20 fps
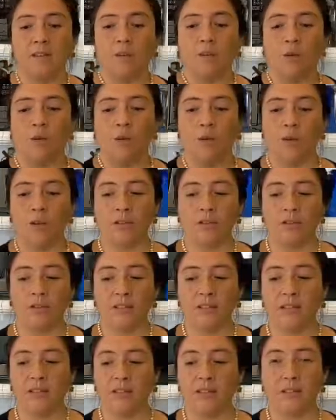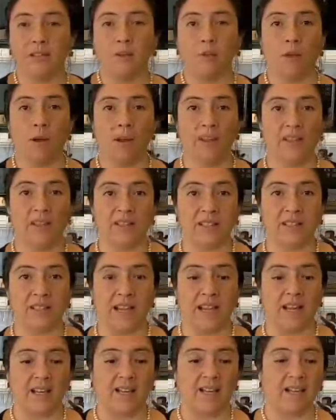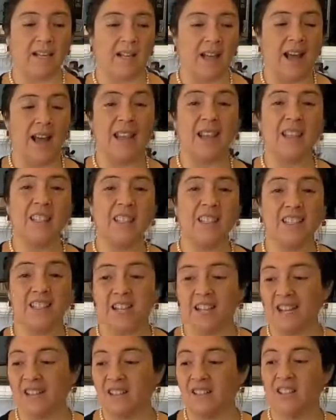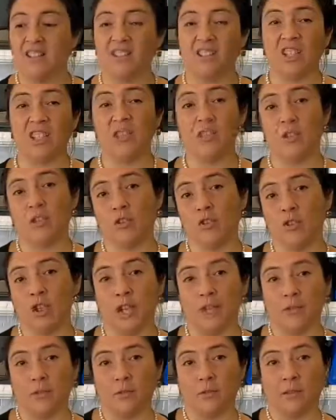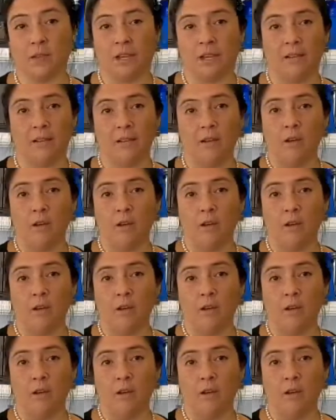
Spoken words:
All of these requires days. I started this on Saturday.